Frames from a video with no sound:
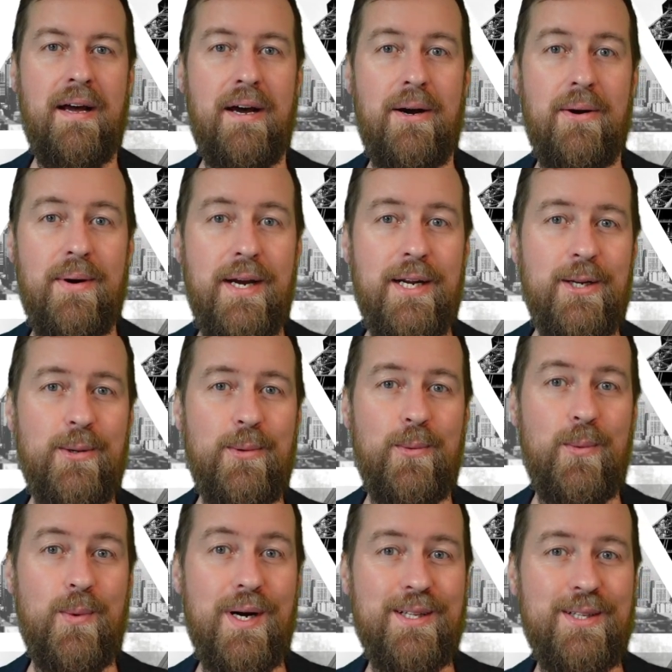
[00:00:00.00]
Alright,
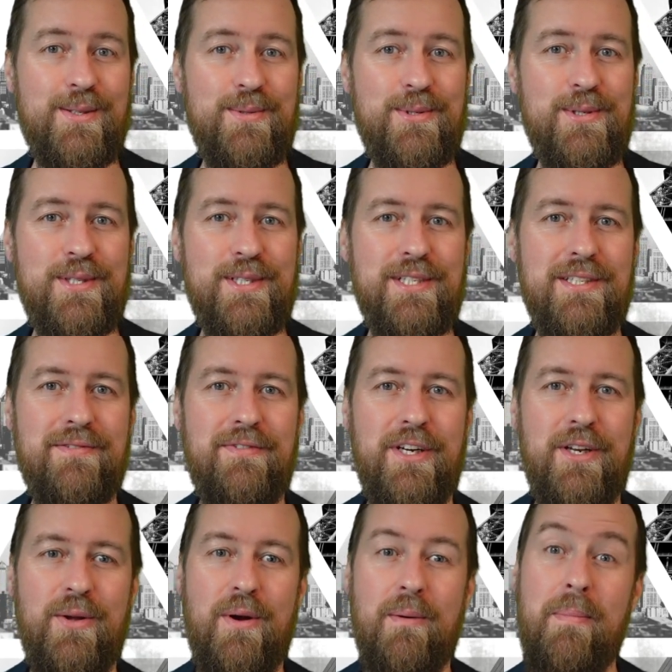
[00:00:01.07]
welcome to this
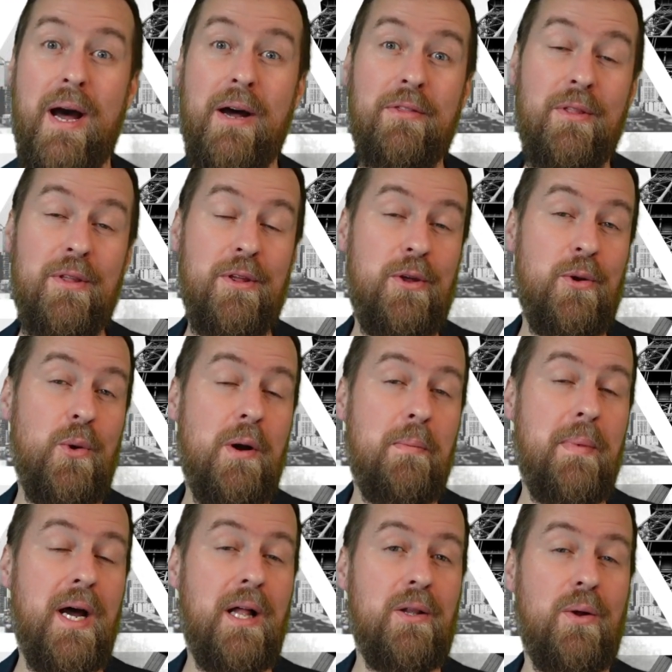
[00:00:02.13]
video about
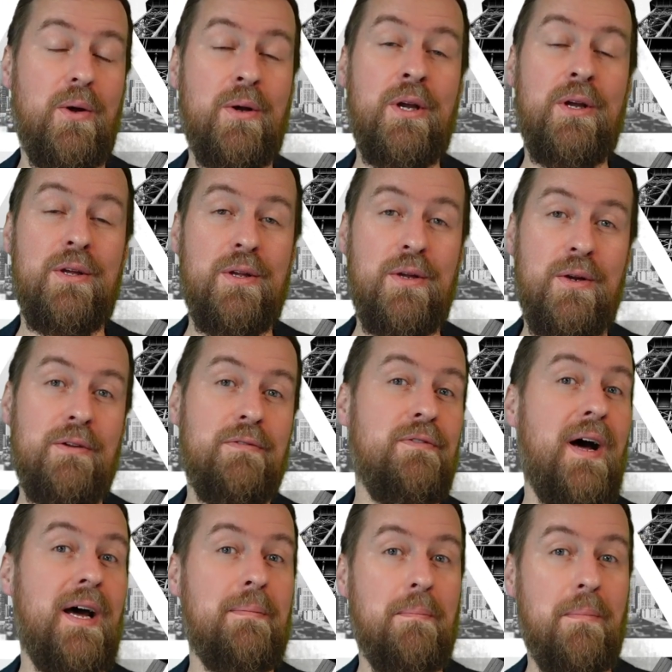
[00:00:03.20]
UML or
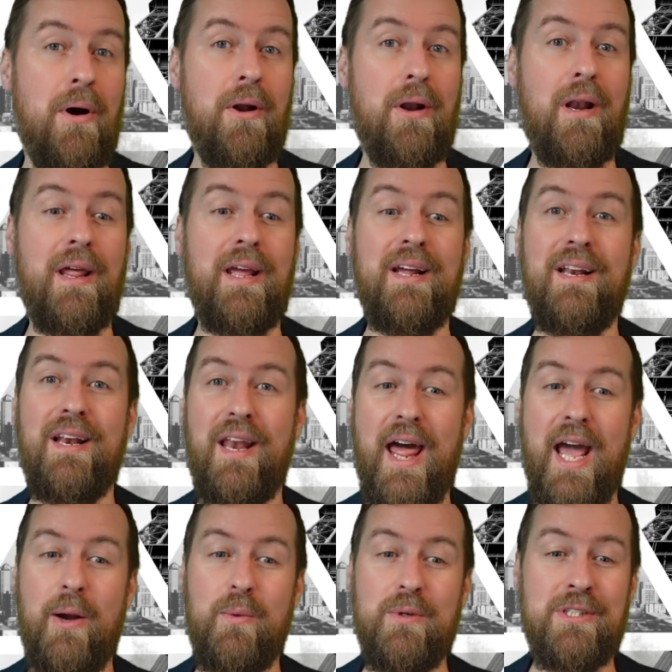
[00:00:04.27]
Unified Modeling
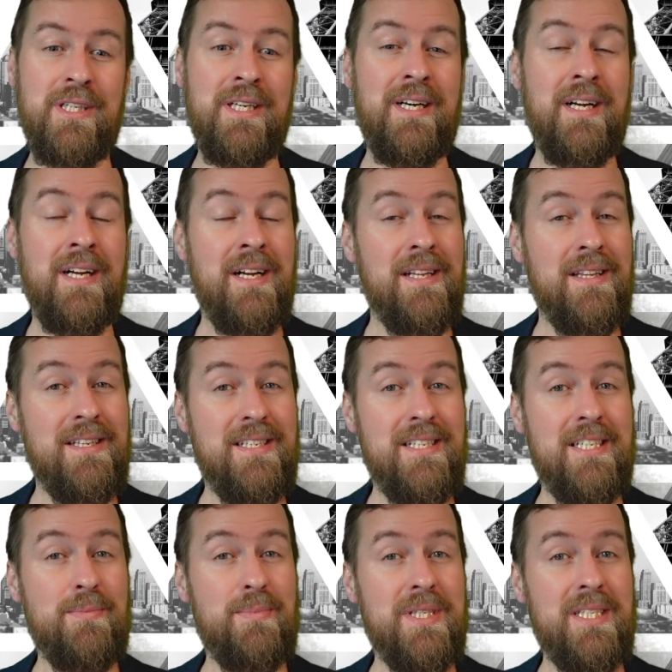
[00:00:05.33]
Language. This
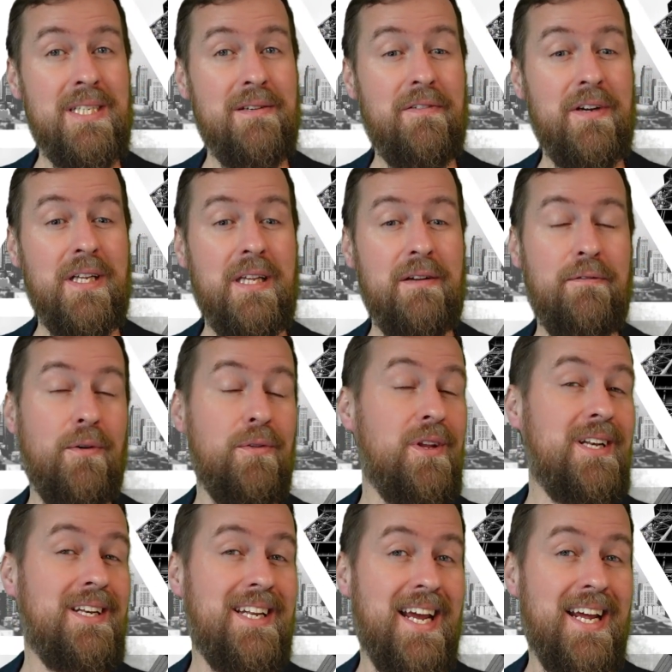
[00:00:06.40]
is specifically for
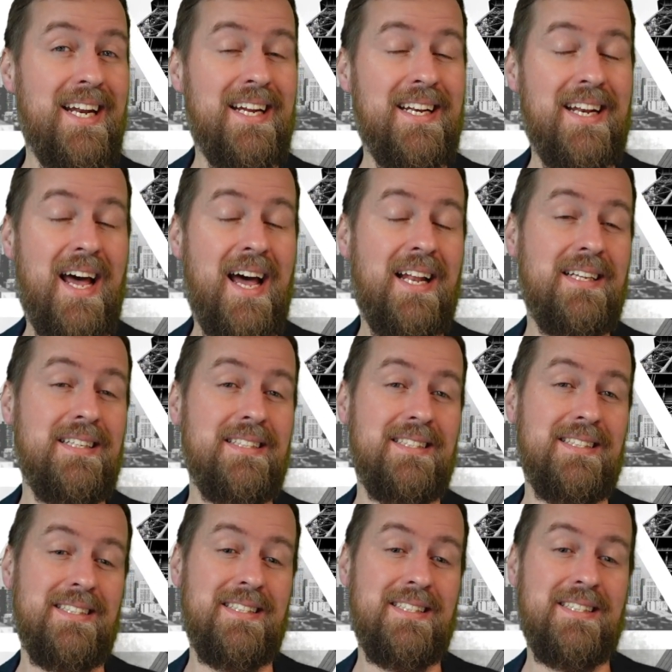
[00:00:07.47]
the data
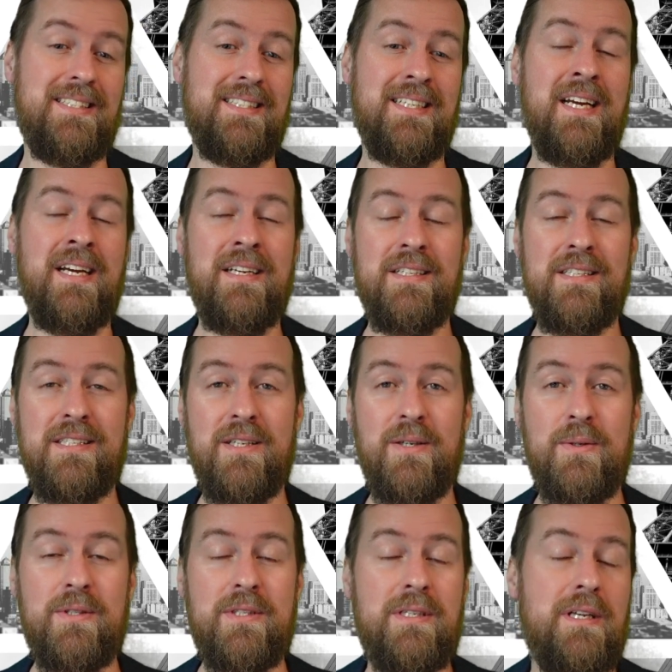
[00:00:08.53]
analysis.
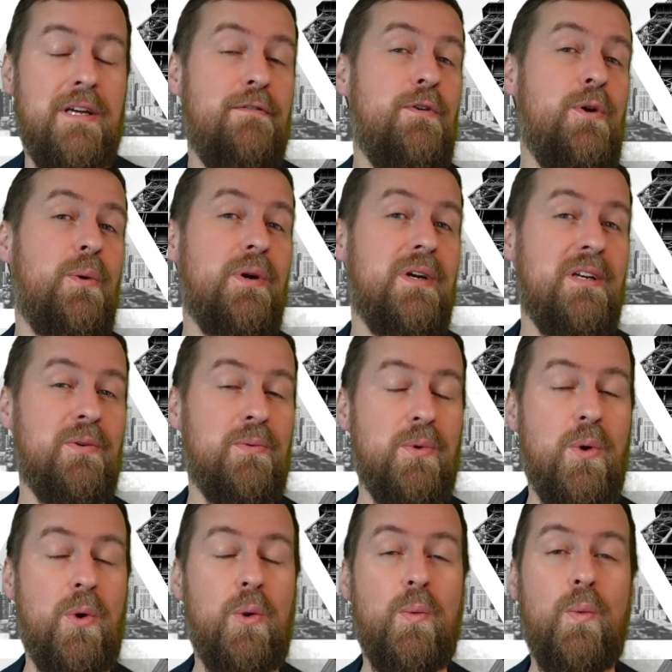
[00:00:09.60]
So if you're in a
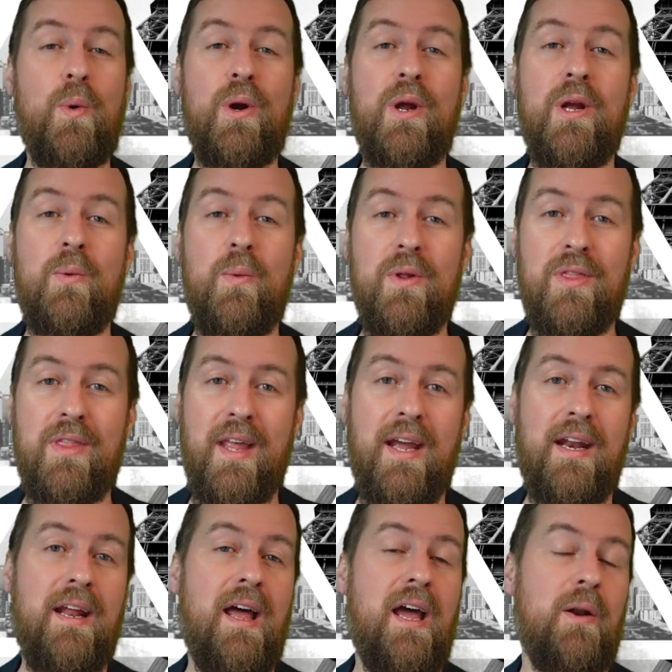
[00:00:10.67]
role working with
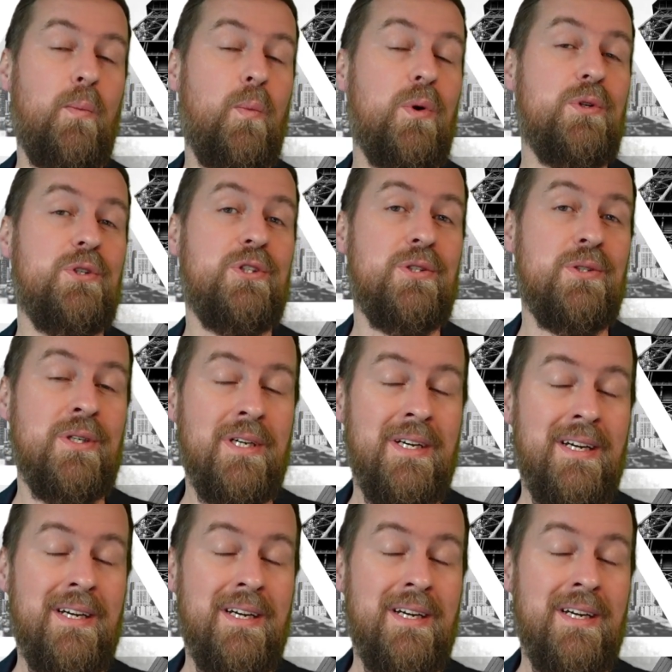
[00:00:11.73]
data and want to